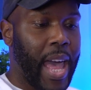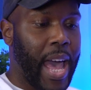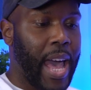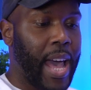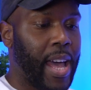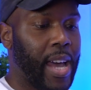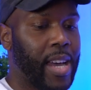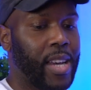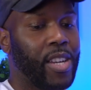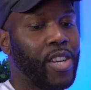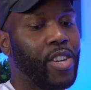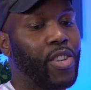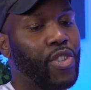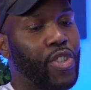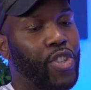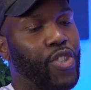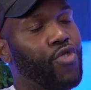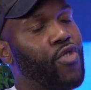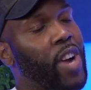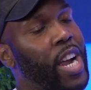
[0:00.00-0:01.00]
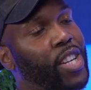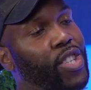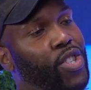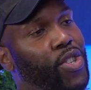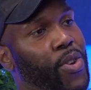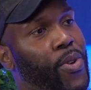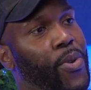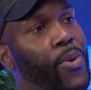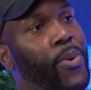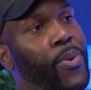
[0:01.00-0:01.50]
there straight
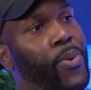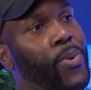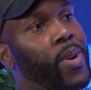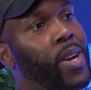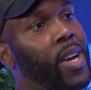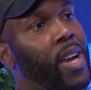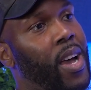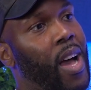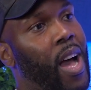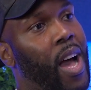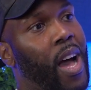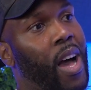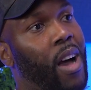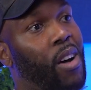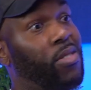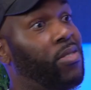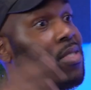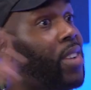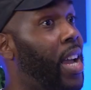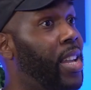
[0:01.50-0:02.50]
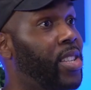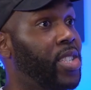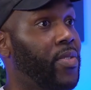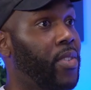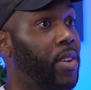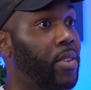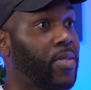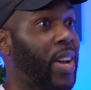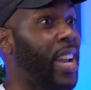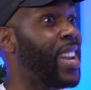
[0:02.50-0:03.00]
to on-site
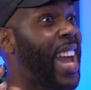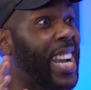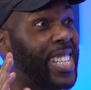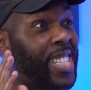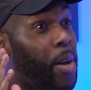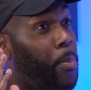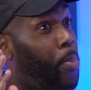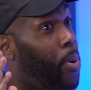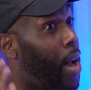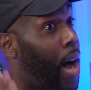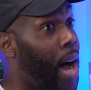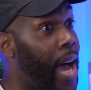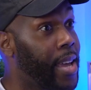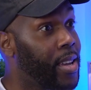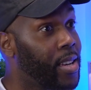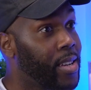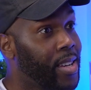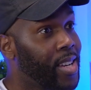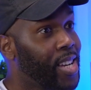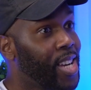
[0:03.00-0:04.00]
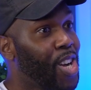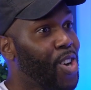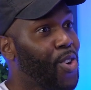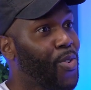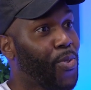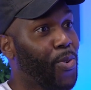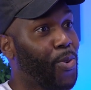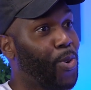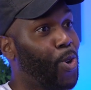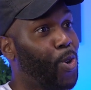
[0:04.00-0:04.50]
interview. So I didn't actually apply
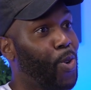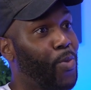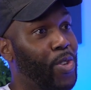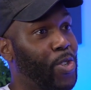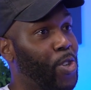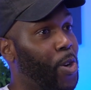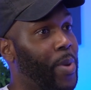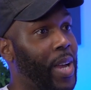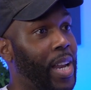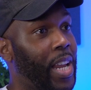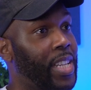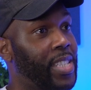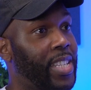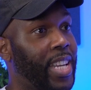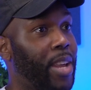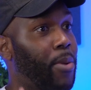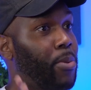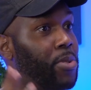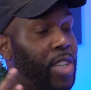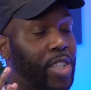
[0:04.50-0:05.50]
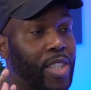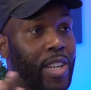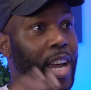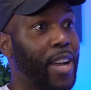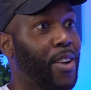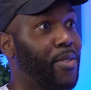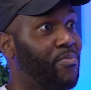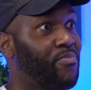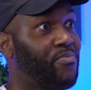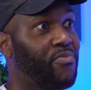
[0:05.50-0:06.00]
for the job at LinkedIn. It was just
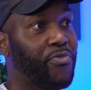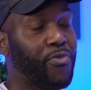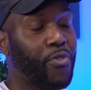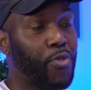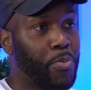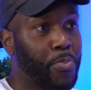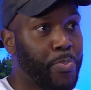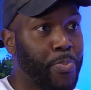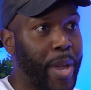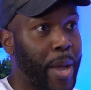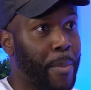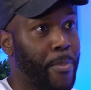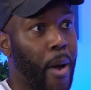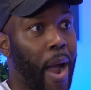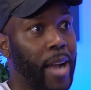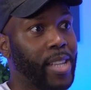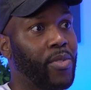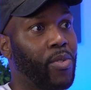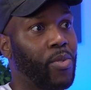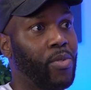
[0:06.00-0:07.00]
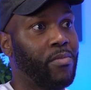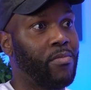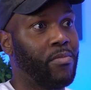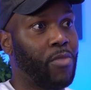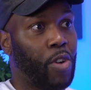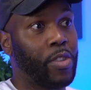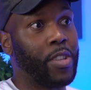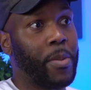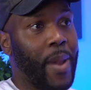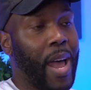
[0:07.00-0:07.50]
like through being proactive
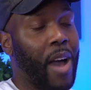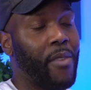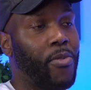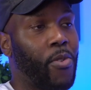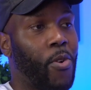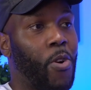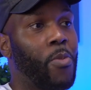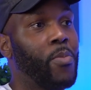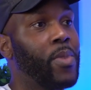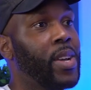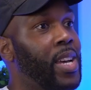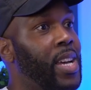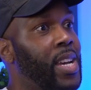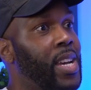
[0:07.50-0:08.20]
on the platform,